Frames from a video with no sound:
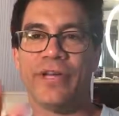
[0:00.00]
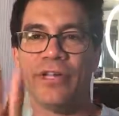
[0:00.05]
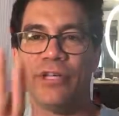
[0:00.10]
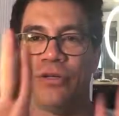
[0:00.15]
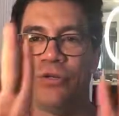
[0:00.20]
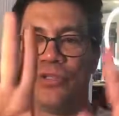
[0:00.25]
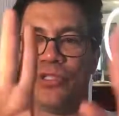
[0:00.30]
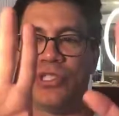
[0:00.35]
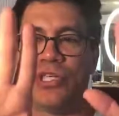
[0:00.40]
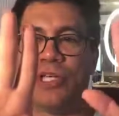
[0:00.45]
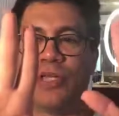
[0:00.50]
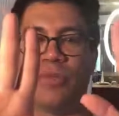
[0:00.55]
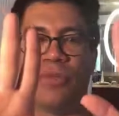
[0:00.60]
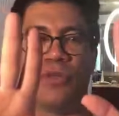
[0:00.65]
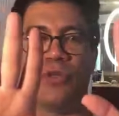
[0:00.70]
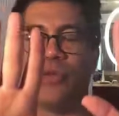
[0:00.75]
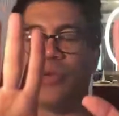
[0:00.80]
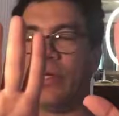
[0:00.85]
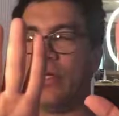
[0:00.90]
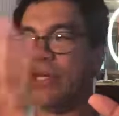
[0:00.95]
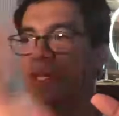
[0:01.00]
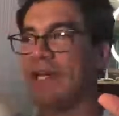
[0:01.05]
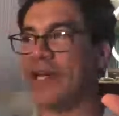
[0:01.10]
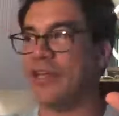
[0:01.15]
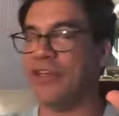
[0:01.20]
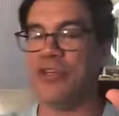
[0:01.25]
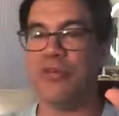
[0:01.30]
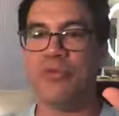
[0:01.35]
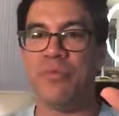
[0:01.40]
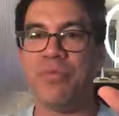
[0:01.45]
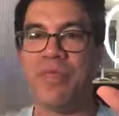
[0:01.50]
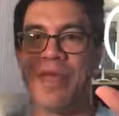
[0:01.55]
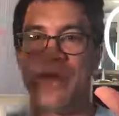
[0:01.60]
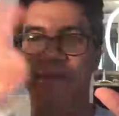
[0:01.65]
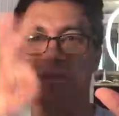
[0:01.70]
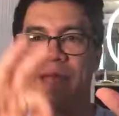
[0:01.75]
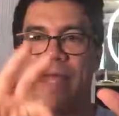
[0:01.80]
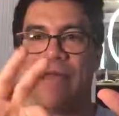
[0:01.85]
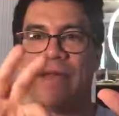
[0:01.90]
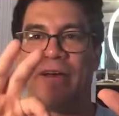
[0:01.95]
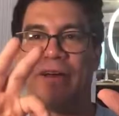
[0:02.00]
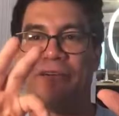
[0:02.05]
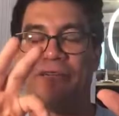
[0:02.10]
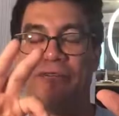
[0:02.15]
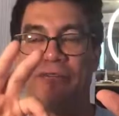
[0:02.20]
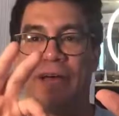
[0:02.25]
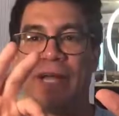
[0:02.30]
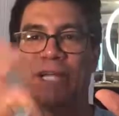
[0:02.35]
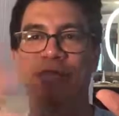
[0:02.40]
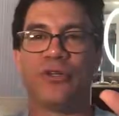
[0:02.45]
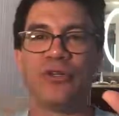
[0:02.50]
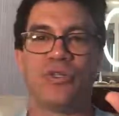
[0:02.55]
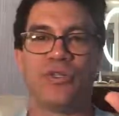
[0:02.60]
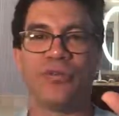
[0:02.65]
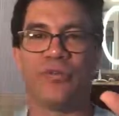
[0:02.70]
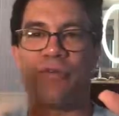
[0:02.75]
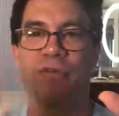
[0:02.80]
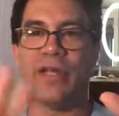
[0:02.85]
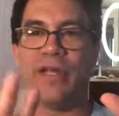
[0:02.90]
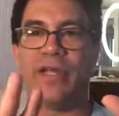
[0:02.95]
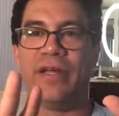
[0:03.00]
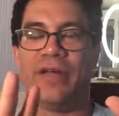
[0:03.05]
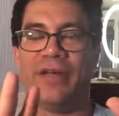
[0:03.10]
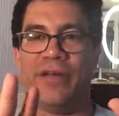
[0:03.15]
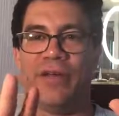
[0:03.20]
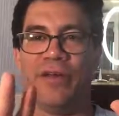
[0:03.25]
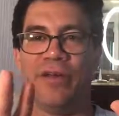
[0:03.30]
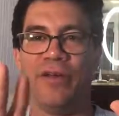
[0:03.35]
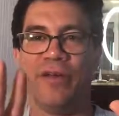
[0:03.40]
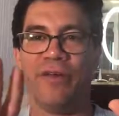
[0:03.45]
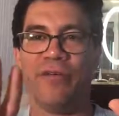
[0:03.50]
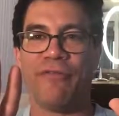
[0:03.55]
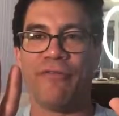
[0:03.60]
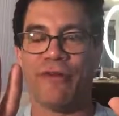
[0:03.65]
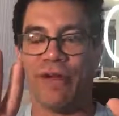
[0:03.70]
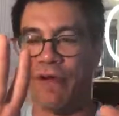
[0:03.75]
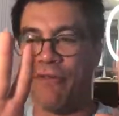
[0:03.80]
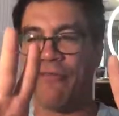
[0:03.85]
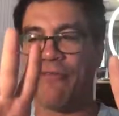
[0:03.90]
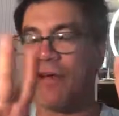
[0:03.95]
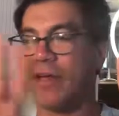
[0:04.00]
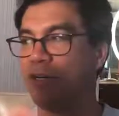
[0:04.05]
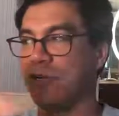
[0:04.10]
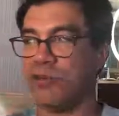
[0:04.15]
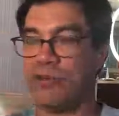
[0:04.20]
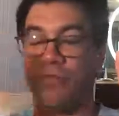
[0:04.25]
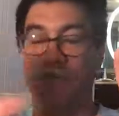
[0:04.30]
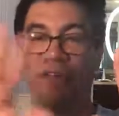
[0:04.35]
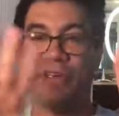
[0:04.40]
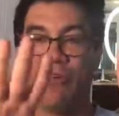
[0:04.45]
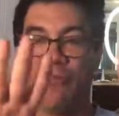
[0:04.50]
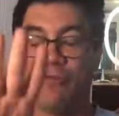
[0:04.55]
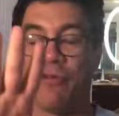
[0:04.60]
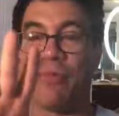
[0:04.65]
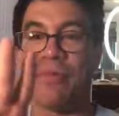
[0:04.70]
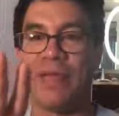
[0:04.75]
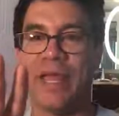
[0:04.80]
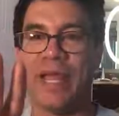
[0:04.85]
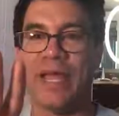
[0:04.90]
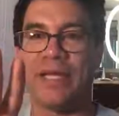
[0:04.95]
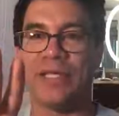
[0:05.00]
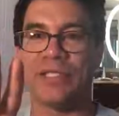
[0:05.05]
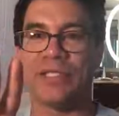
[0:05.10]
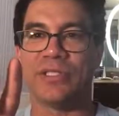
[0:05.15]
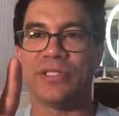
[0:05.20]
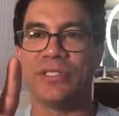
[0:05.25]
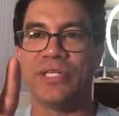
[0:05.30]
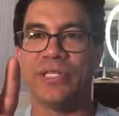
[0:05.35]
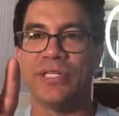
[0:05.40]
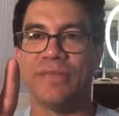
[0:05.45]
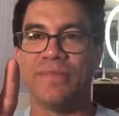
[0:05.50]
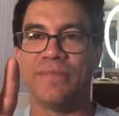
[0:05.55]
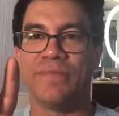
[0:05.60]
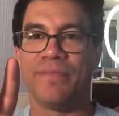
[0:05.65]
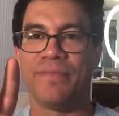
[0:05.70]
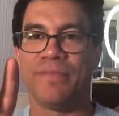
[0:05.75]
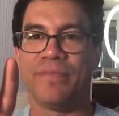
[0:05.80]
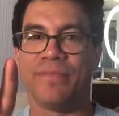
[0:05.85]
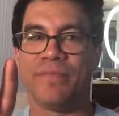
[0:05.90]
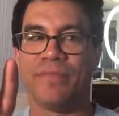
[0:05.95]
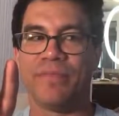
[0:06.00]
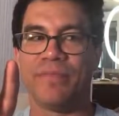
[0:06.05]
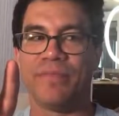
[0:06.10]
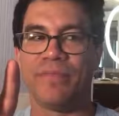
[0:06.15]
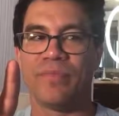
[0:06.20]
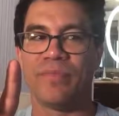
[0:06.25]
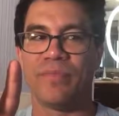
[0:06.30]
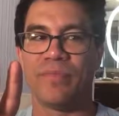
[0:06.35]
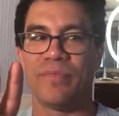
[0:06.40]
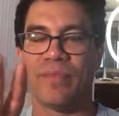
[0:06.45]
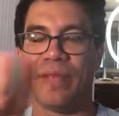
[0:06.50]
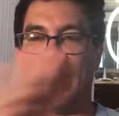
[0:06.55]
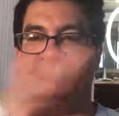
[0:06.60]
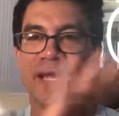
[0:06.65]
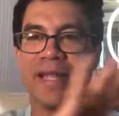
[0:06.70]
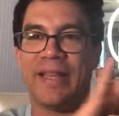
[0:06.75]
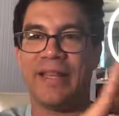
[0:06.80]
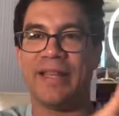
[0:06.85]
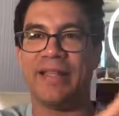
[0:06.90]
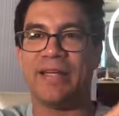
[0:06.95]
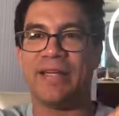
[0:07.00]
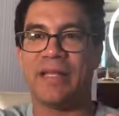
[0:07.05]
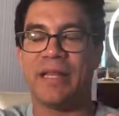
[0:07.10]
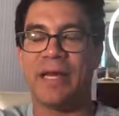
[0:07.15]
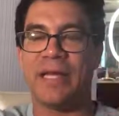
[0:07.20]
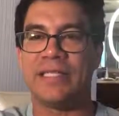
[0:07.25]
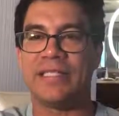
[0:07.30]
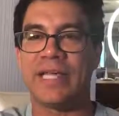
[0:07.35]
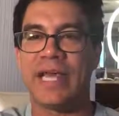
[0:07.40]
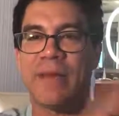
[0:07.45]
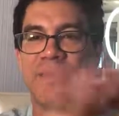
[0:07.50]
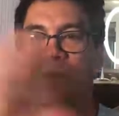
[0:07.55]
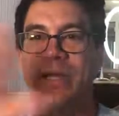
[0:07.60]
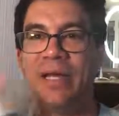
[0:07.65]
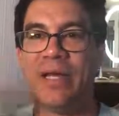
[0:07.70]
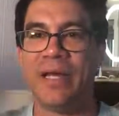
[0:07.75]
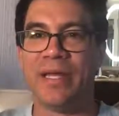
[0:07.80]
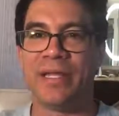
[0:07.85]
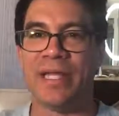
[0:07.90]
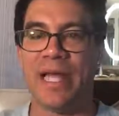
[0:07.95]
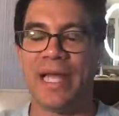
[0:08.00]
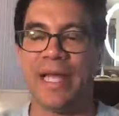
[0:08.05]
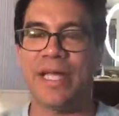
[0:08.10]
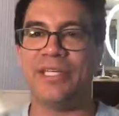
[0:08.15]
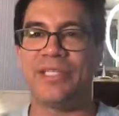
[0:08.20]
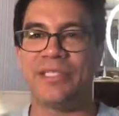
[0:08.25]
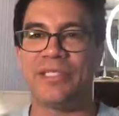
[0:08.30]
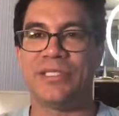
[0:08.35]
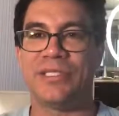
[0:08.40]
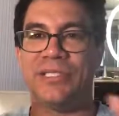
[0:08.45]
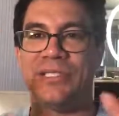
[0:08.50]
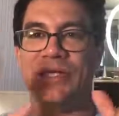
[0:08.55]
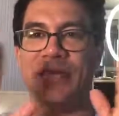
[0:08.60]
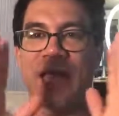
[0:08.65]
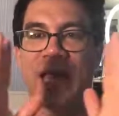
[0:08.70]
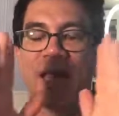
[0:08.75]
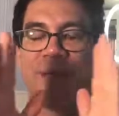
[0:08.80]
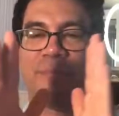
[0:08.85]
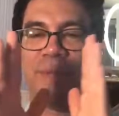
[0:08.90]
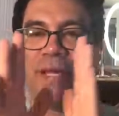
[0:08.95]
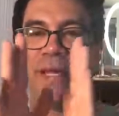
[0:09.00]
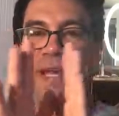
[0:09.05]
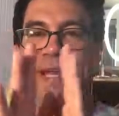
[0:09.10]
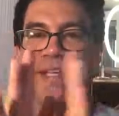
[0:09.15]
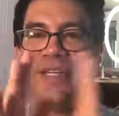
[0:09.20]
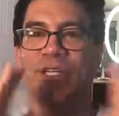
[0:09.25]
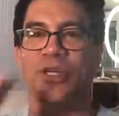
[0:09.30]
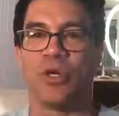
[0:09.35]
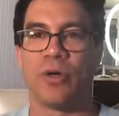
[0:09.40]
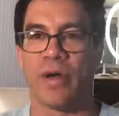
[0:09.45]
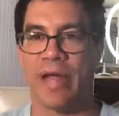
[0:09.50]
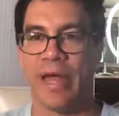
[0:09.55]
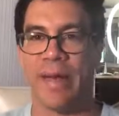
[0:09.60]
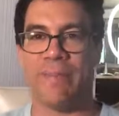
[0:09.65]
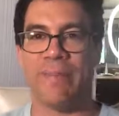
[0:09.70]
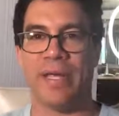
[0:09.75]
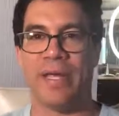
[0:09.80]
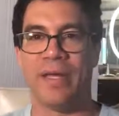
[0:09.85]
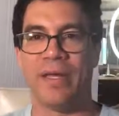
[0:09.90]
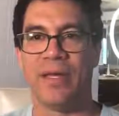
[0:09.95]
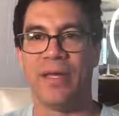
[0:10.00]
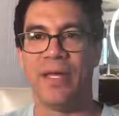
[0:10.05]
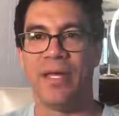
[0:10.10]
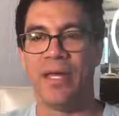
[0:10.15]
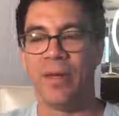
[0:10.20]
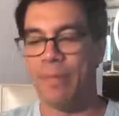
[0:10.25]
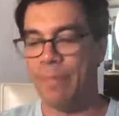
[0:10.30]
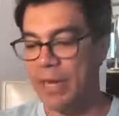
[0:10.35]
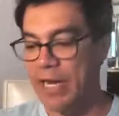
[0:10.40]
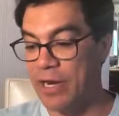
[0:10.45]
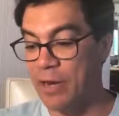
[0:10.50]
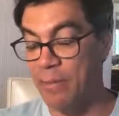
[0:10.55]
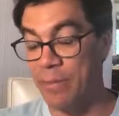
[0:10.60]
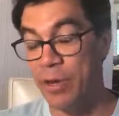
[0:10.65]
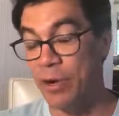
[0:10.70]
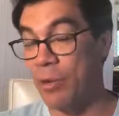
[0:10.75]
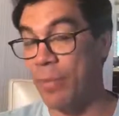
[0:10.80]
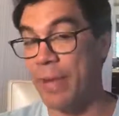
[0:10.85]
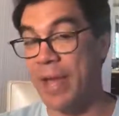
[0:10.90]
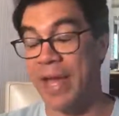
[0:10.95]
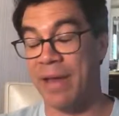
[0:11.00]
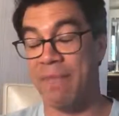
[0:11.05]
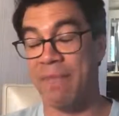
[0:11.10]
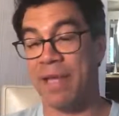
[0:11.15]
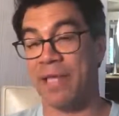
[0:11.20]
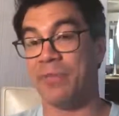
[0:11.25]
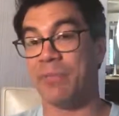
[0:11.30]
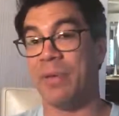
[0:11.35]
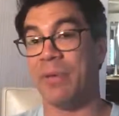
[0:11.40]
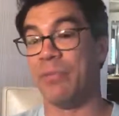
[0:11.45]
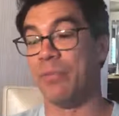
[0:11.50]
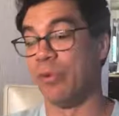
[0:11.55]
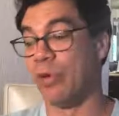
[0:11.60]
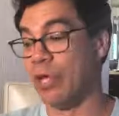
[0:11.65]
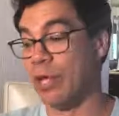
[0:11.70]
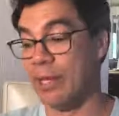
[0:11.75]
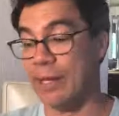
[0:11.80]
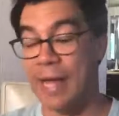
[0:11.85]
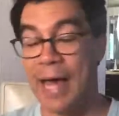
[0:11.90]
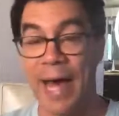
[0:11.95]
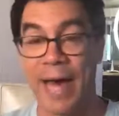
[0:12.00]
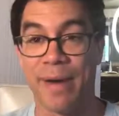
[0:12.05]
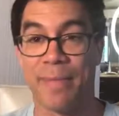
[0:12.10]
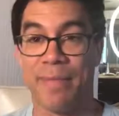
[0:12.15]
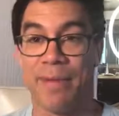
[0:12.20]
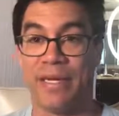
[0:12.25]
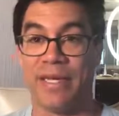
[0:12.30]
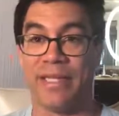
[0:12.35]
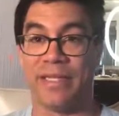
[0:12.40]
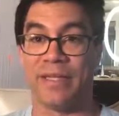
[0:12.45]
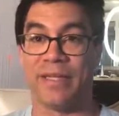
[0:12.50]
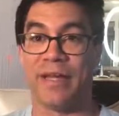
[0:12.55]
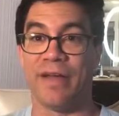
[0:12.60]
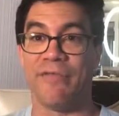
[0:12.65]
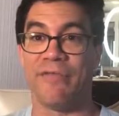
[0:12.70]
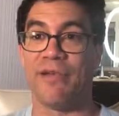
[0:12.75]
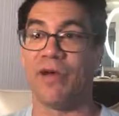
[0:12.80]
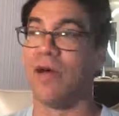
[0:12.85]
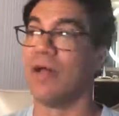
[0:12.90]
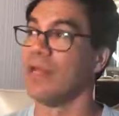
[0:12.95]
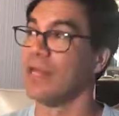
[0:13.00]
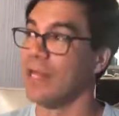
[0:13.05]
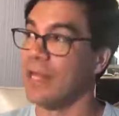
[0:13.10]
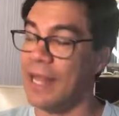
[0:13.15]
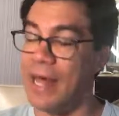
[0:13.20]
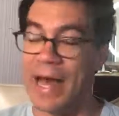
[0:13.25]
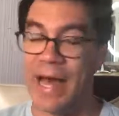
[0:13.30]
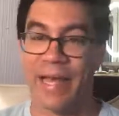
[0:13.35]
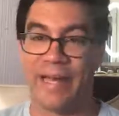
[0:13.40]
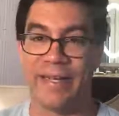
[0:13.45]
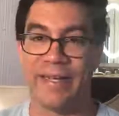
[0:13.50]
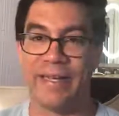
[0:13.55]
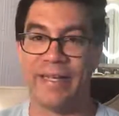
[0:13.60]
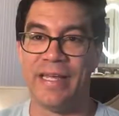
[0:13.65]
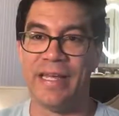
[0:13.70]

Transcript: You sit in between and you then make a finder's fee from the agency, and the client's happy, the agency's happy, and you're happy. Being a middleman makes people a lot of money in life, a lot.